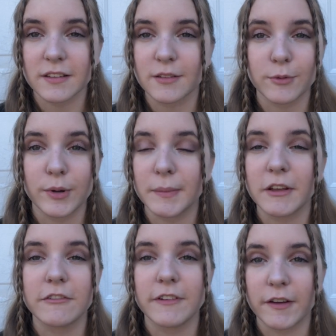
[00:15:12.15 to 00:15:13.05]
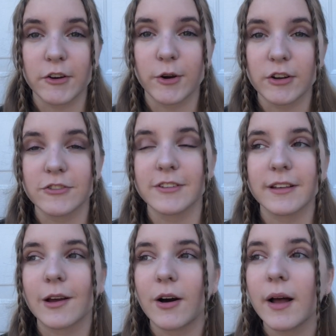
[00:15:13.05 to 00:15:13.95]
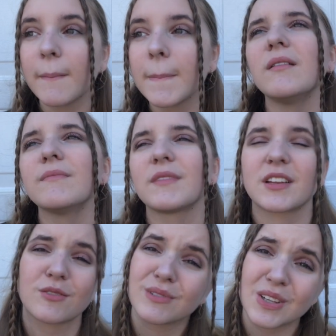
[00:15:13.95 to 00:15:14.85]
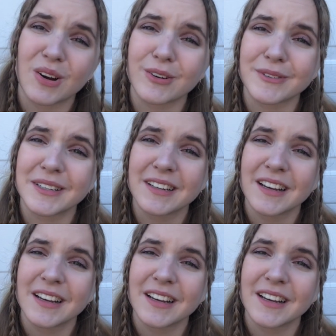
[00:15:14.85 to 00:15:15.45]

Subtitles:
This is one of my favorite questions I got. That's a really hard one.